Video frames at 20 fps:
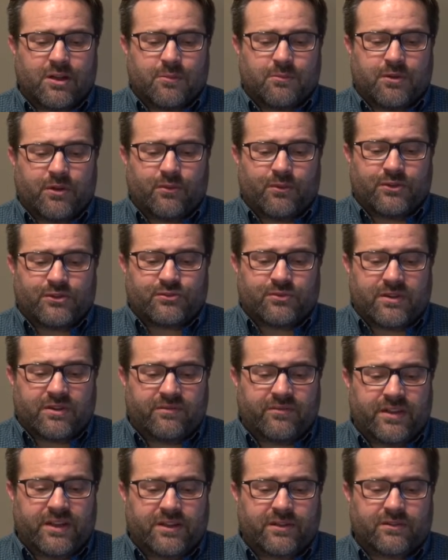but was
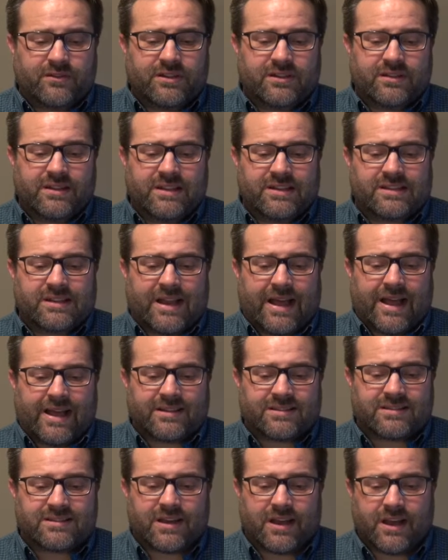revealed in these
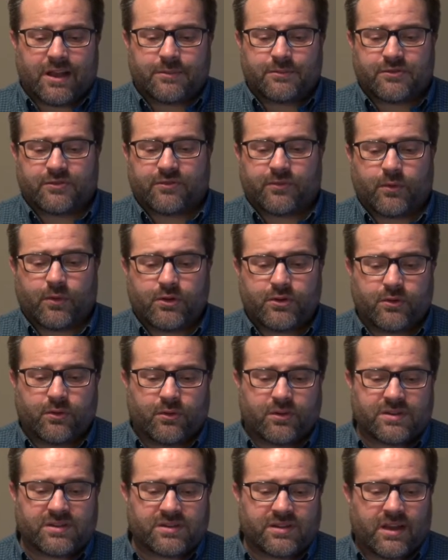last times for
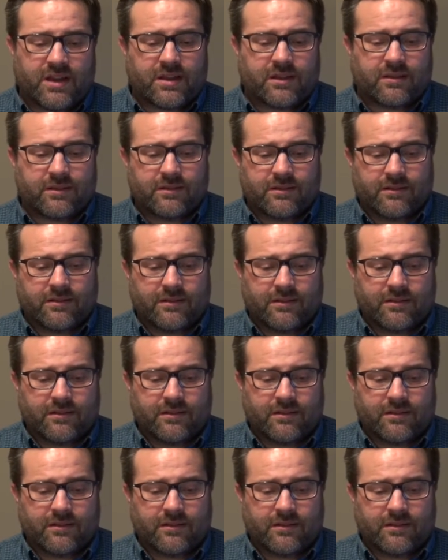your sake.